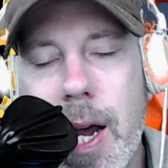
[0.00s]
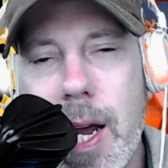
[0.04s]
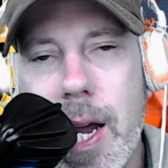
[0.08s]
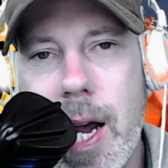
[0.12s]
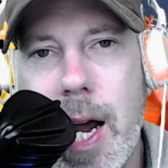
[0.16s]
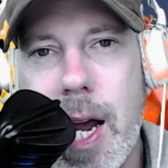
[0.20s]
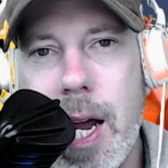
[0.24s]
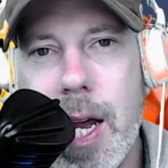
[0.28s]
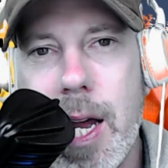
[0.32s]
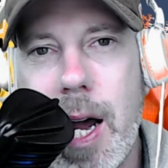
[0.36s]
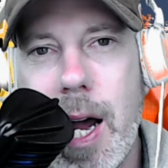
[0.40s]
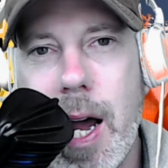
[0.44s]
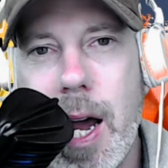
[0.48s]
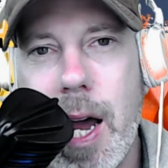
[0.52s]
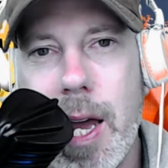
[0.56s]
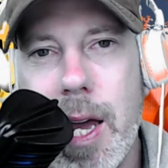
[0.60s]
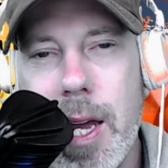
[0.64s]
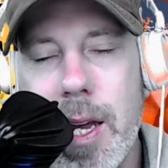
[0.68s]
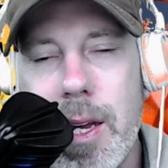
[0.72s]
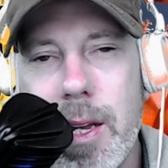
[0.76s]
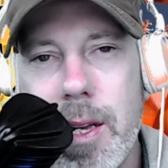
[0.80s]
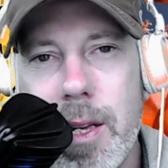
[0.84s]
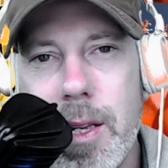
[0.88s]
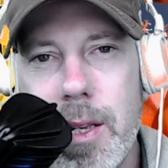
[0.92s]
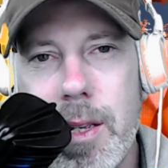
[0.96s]

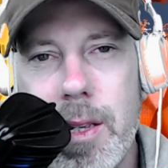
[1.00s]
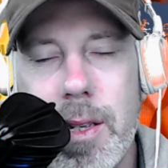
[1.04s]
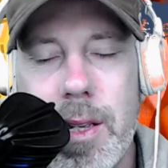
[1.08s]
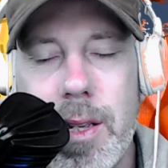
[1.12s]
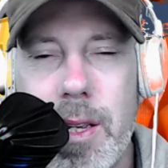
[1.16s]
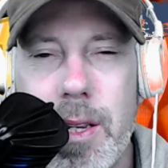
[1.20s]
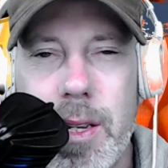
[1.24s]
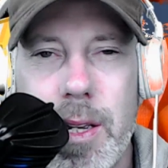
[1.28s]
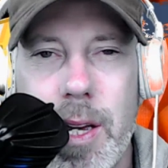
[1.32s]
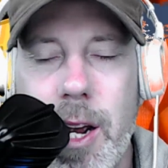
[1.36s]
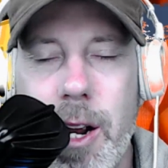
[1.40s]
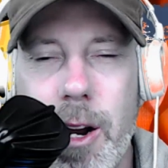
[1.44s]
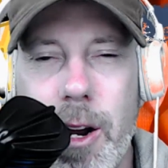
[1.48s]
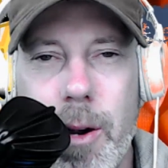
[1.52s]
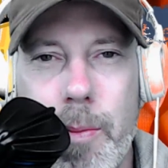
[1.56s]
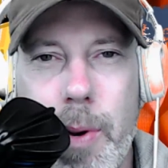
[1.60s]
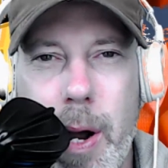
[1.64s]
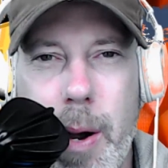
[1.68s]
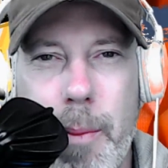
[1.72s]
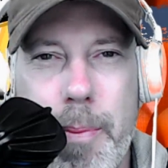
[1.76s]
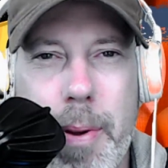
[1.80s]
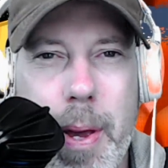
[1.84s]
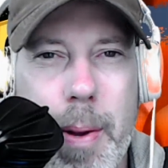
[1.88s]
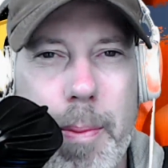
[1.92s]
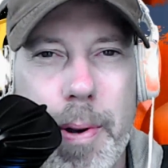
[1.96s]
I hear
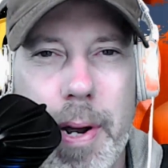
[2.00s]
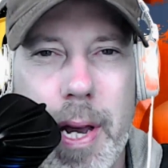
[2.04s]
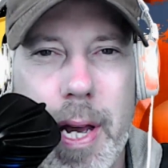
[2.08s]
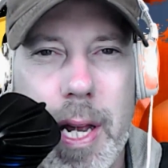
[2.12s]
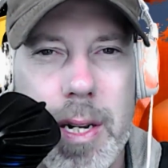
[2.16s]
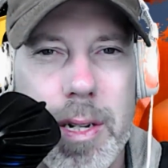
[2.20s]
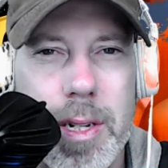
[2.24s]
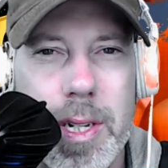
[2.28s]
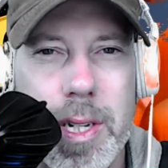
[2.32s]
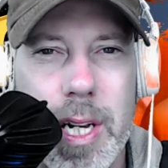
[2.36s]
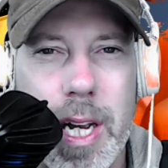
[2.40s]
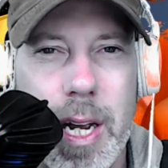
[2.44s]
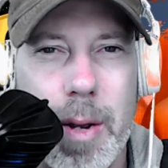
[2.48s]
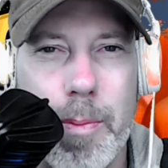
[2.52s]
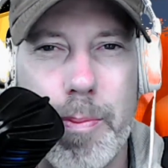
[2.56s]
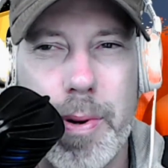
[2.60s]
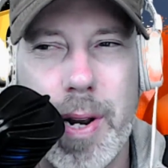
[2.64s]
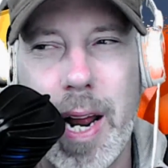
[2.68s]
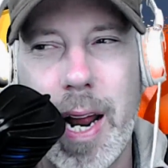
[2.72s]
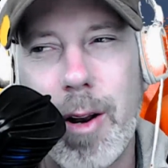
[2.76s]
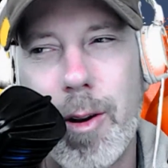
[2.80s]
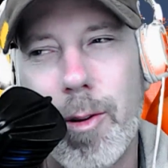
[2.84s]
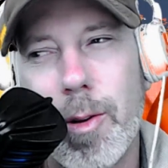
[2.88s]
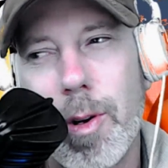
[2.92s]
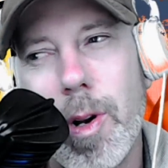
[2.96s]
about people getting sick,
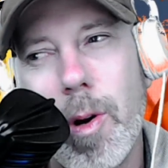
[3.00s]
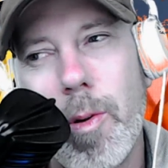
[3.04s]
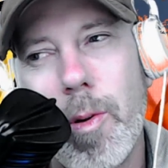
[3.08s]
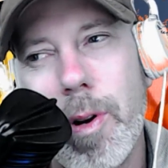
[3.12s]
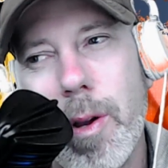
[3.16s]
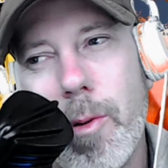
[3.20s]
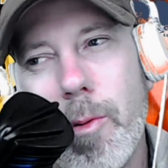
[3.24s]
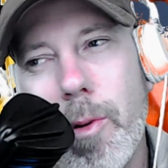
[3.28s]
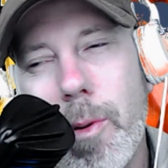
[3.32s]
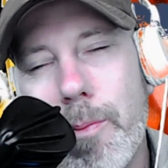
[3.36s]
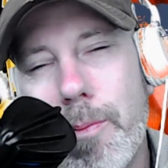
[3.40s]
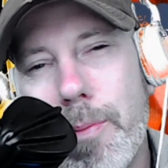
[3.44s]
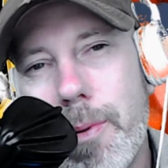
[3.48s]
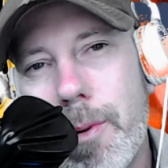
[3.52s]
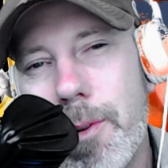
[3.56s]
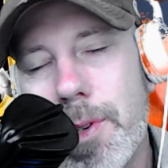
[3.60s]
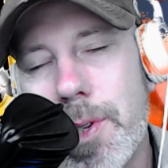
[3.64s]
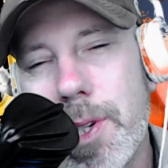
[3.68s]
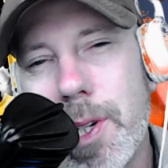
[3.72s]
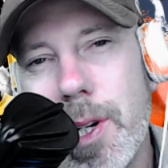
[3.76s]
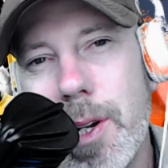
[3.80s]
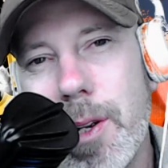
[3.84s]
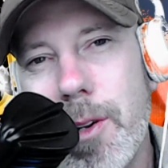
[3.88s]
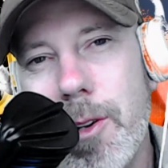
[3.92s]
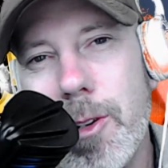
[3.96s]
but I don't know anyone
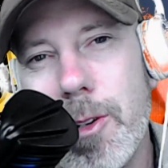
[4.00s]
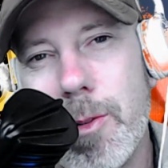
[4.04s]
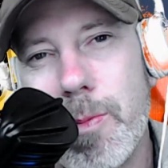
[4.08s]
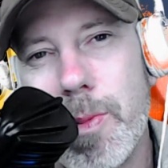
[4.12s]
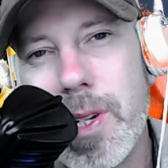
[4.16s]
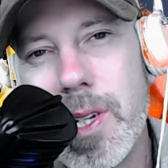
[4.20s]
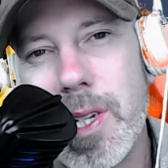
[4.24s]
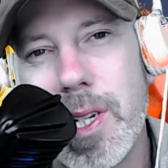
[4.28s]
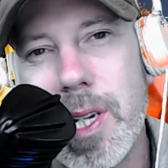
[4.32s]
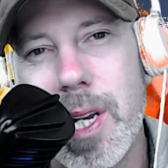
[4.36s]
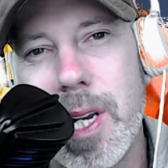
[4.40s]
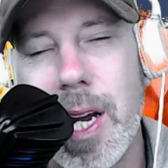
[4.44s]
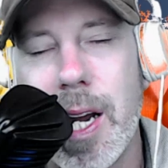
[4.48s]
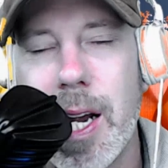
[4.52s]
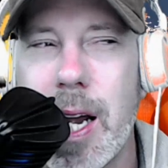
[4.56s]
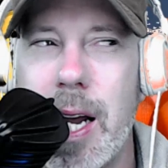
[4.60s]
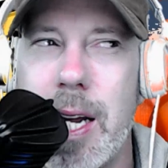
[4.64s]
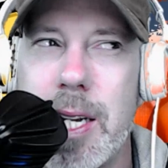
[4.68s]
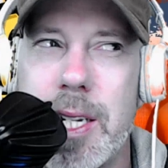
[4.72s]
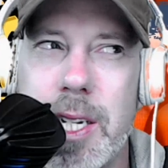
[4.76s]
personally who's been sick.